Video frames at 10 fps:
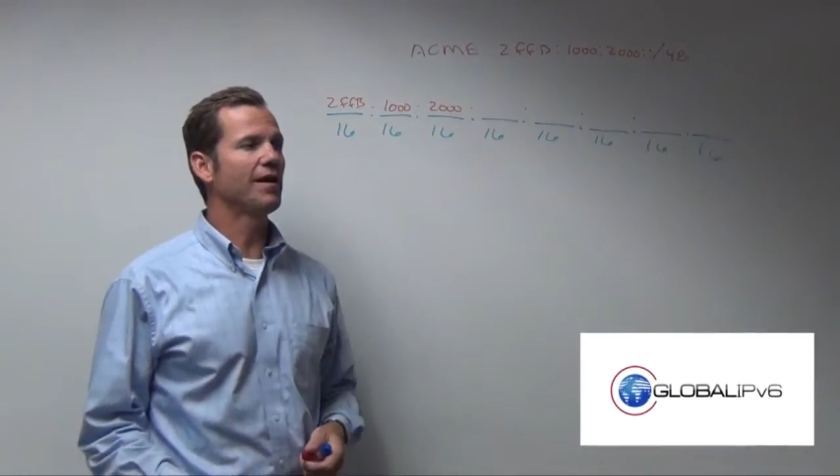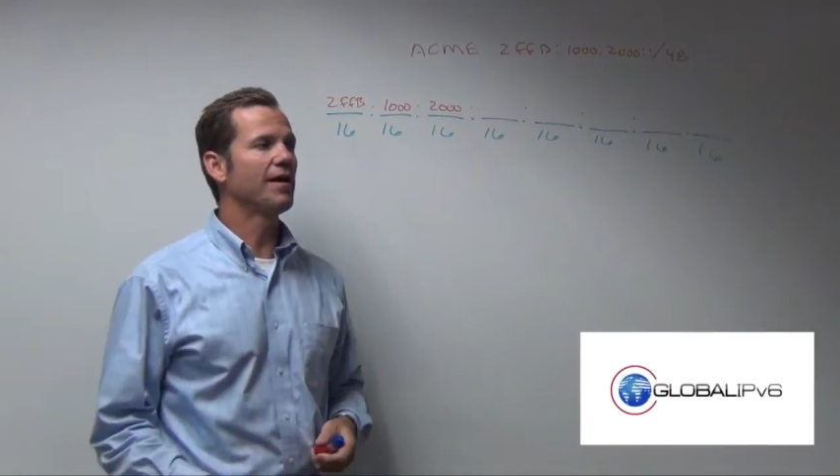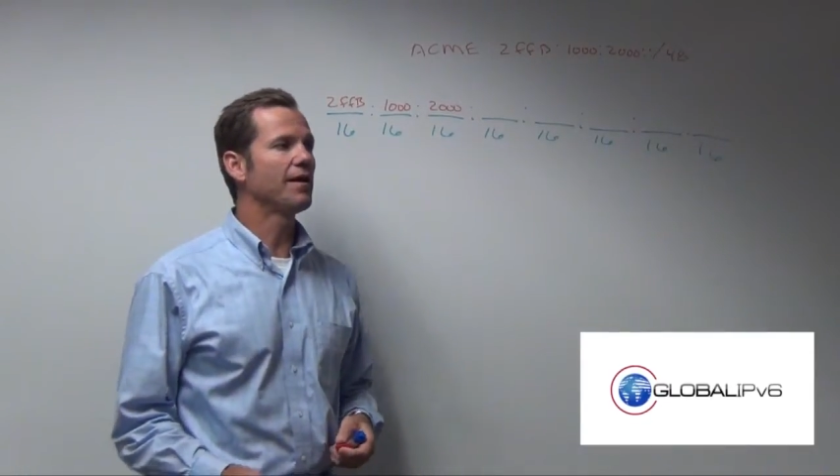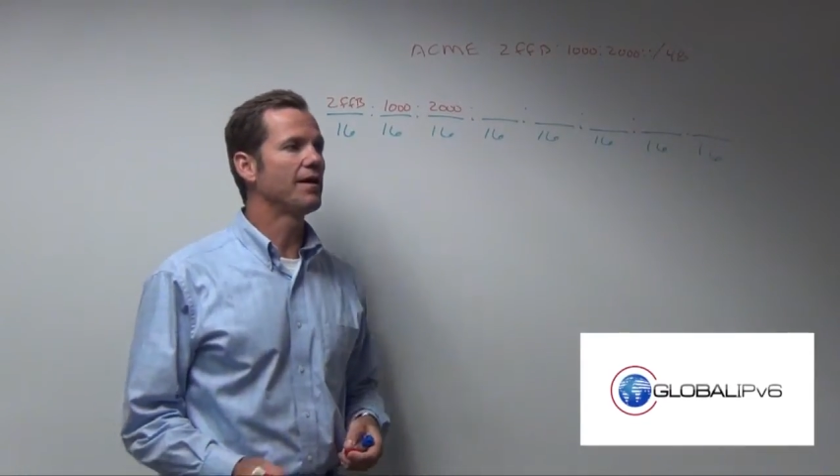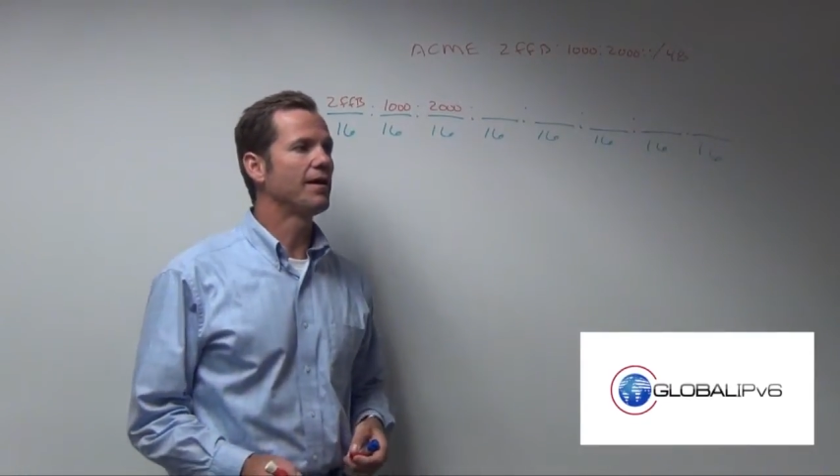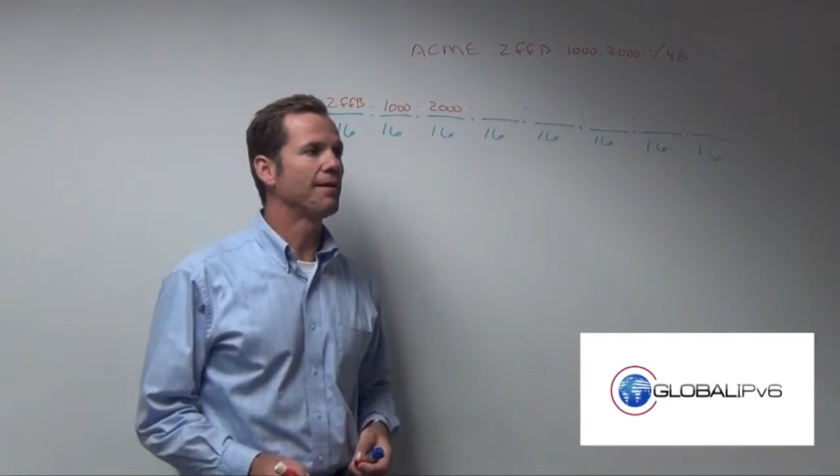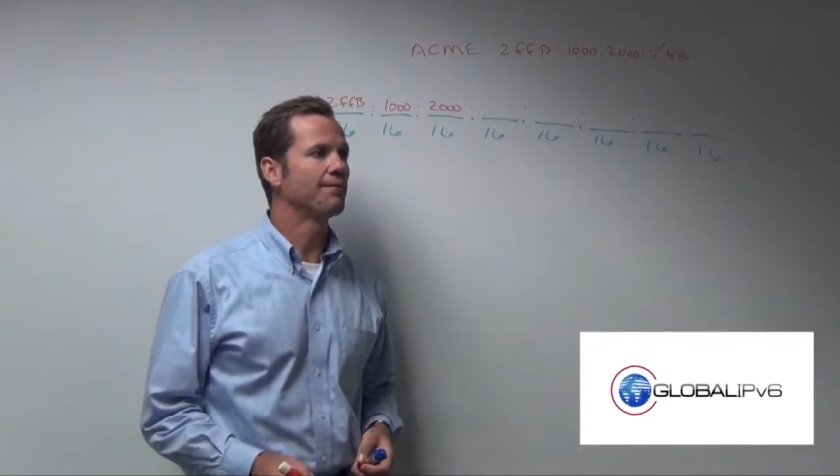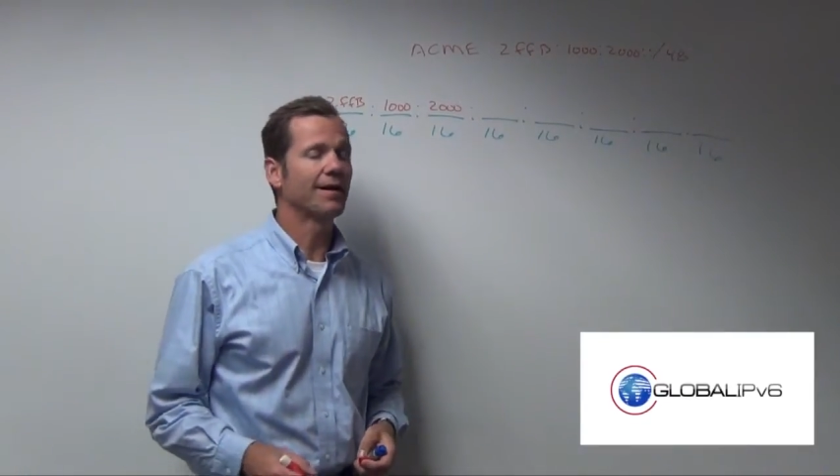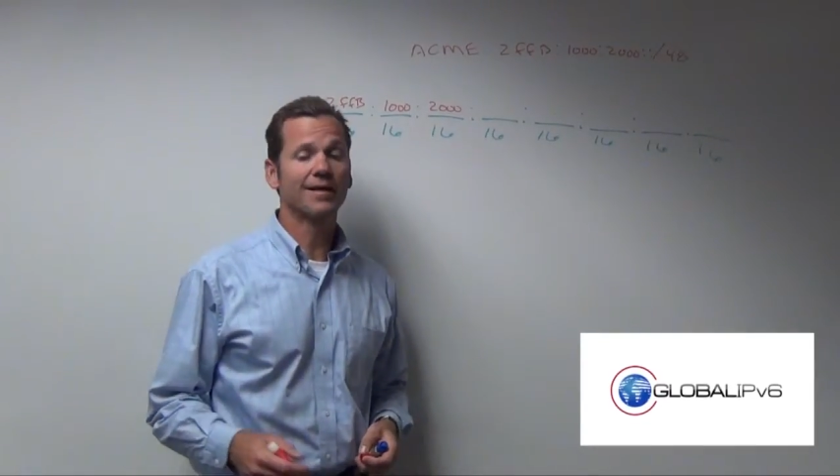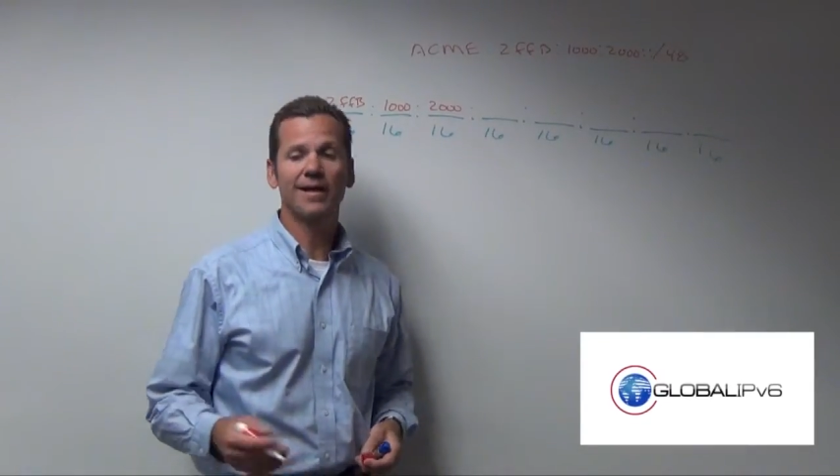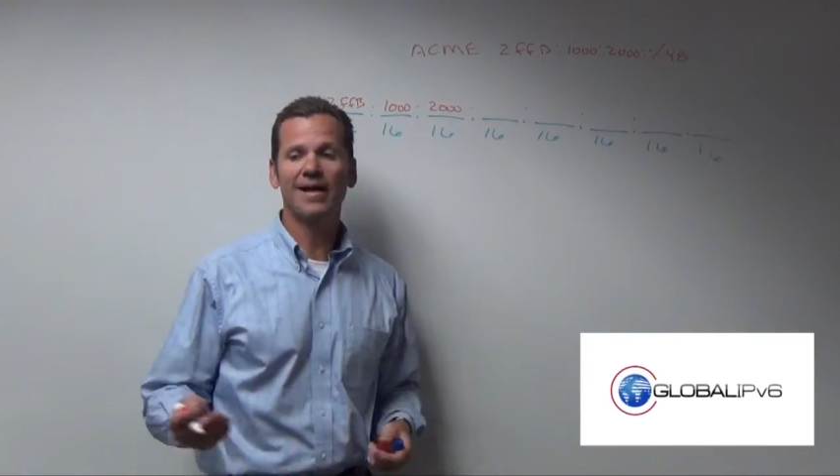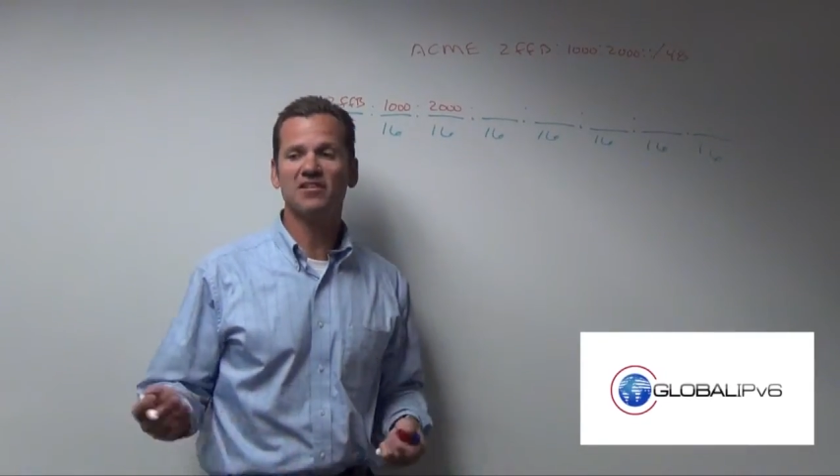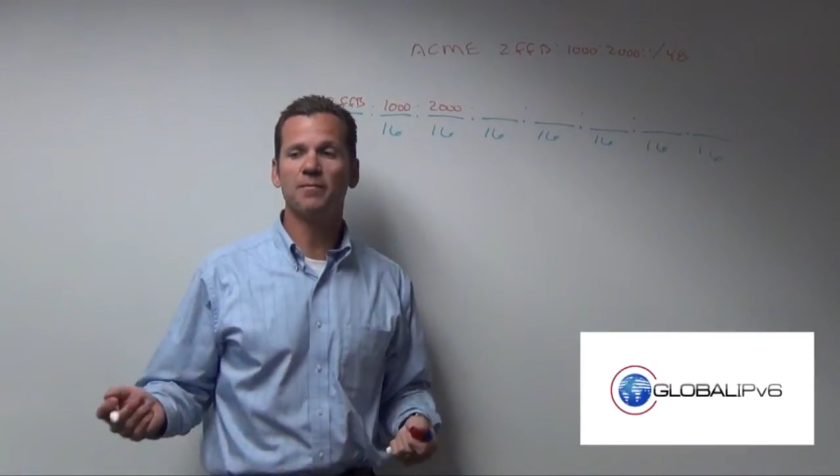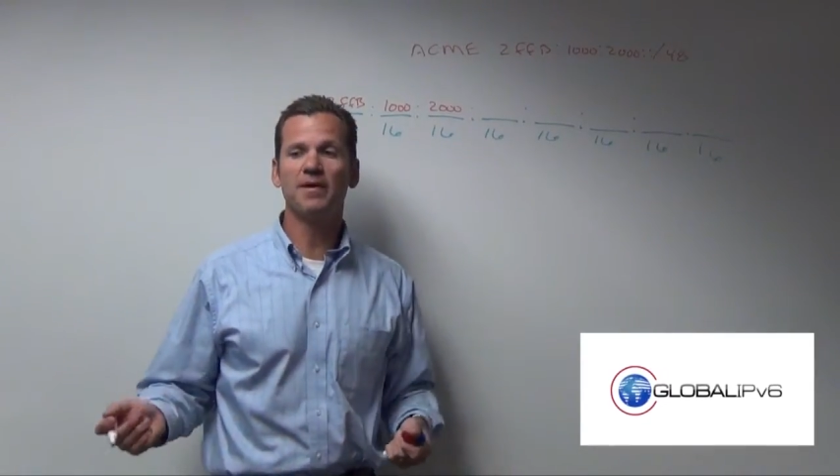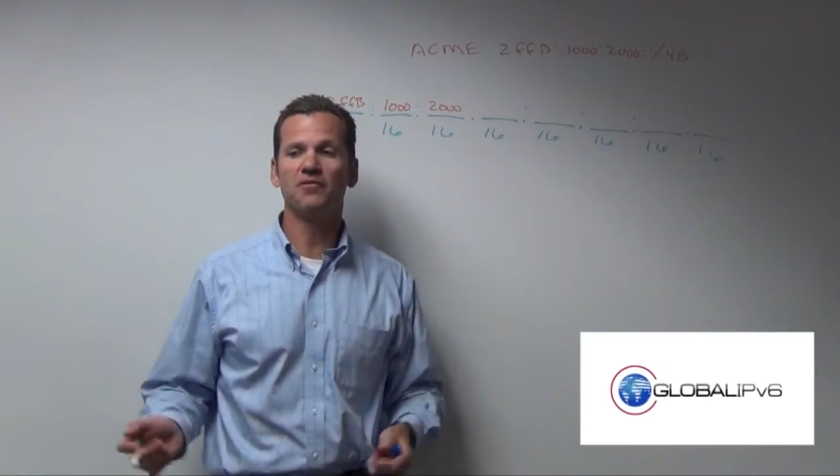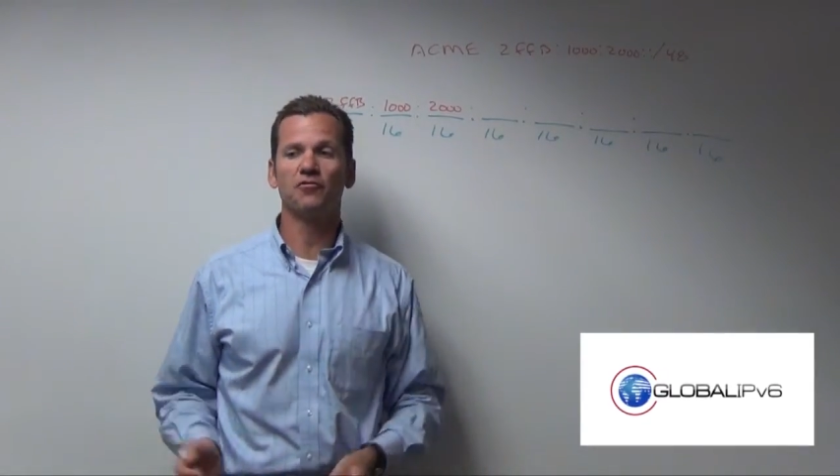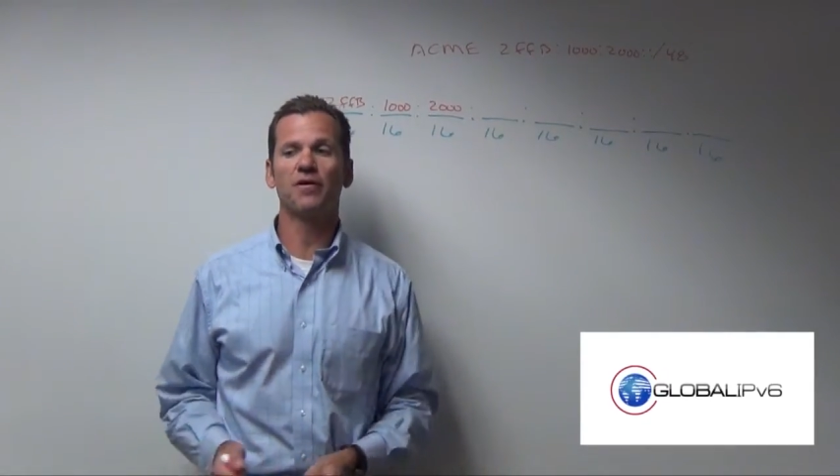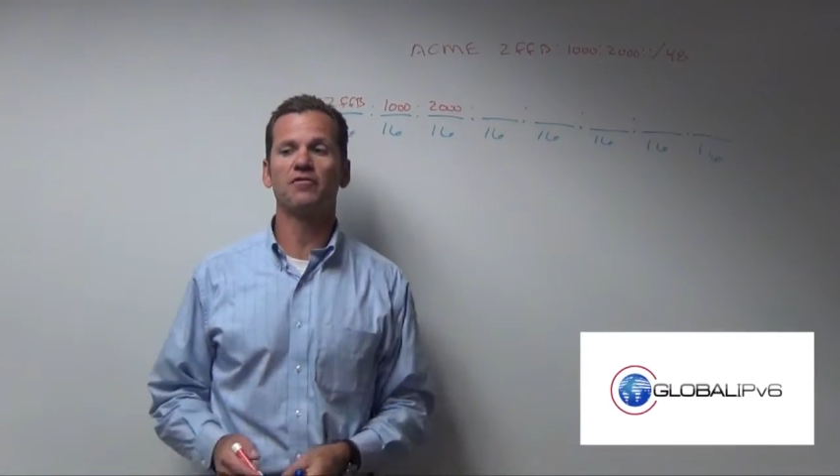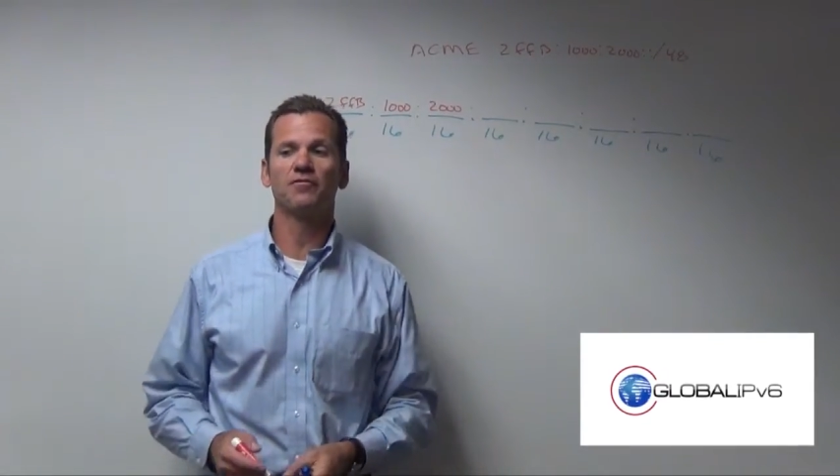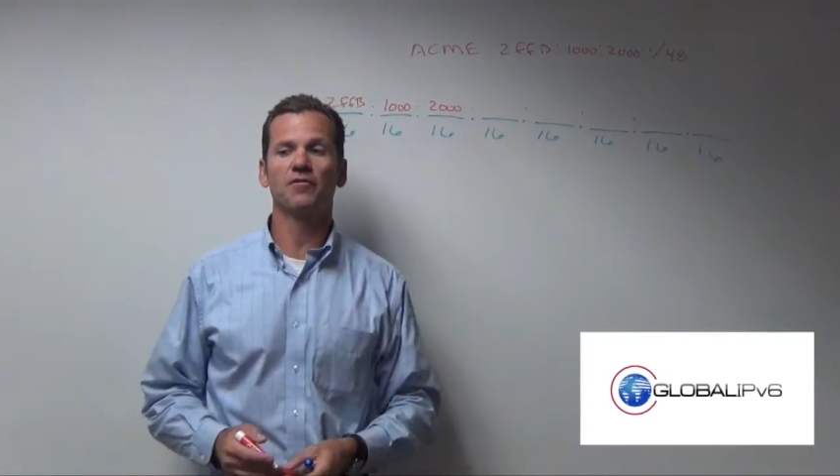a Class B
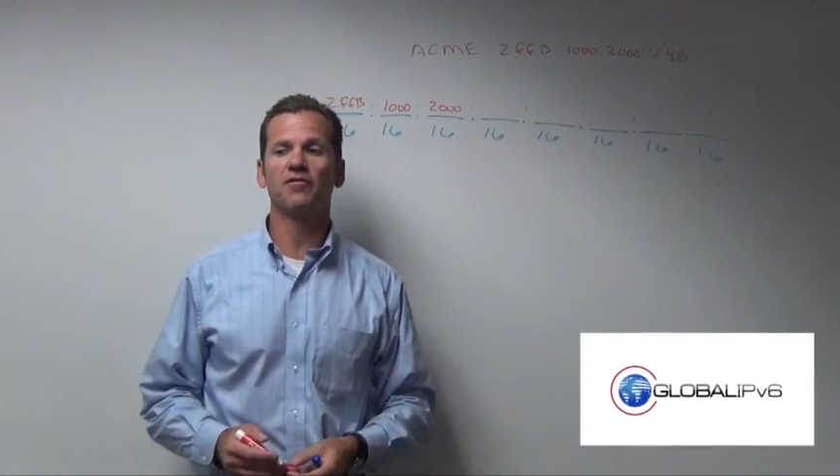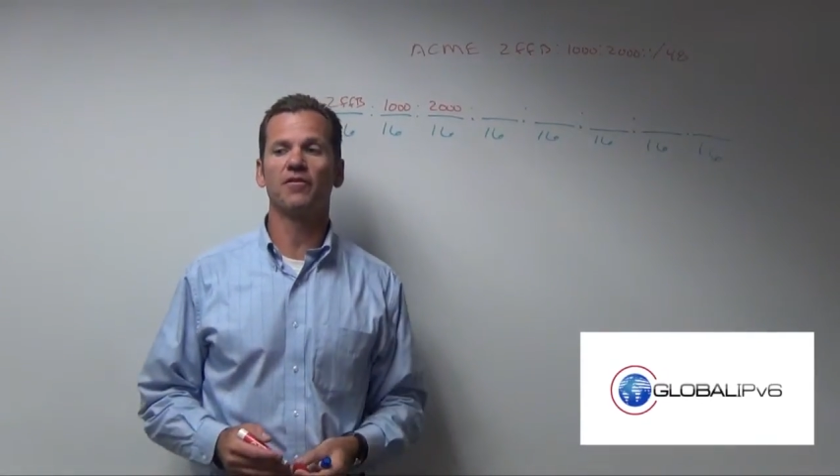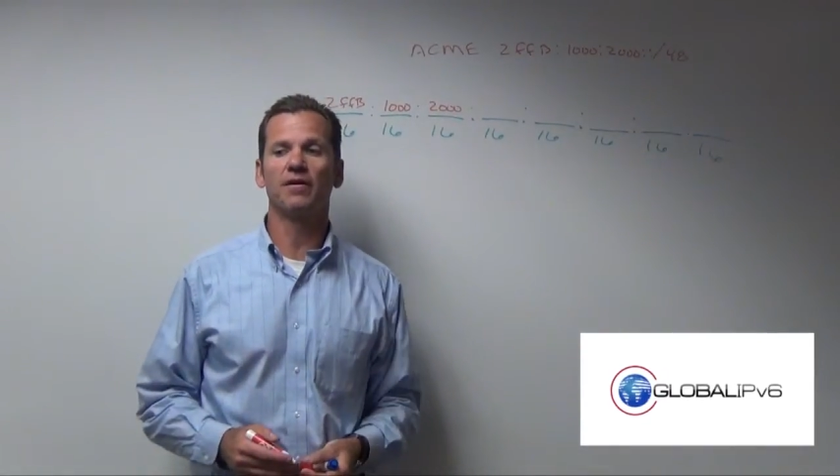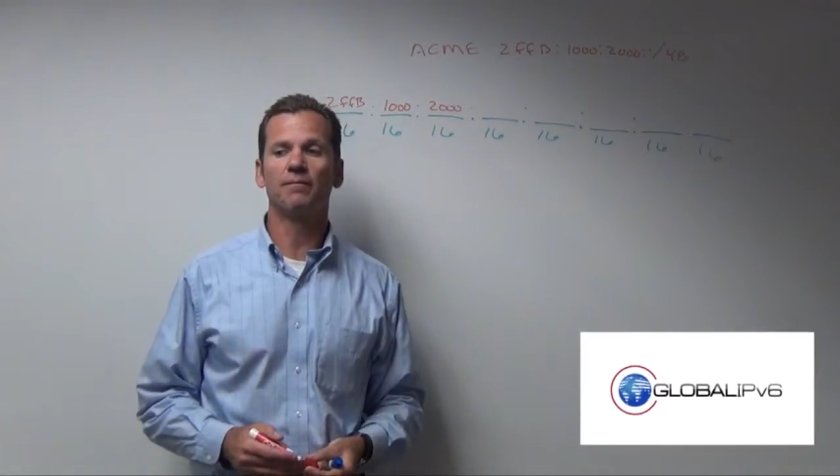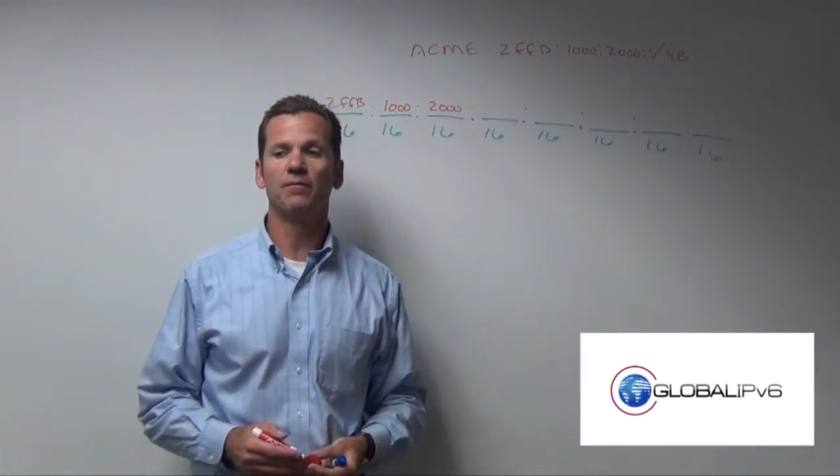address, for example.